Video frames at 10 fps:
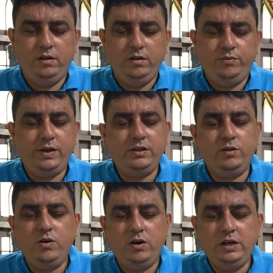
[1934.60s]
Father
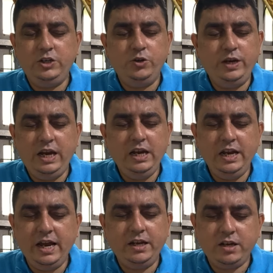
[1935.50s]
God, let your healing
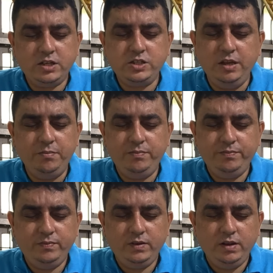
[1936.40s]
hand touch them
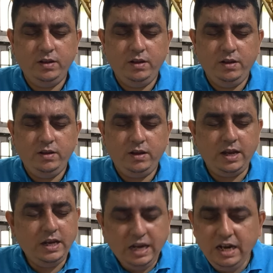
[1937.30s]

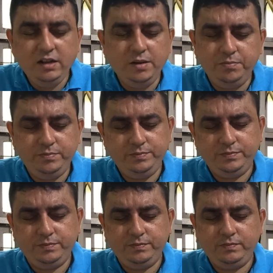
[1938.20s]
and heal them.
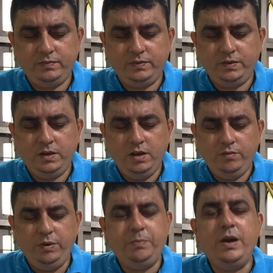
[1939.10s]

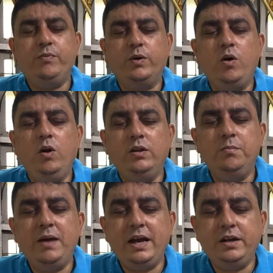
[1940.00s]
We pray for all the
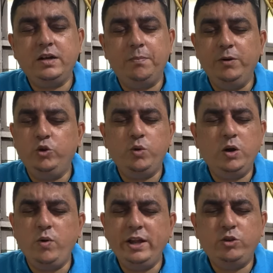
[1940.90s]
married couples who are
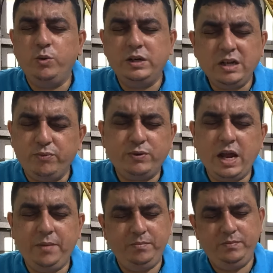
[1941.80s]
going through a tough time.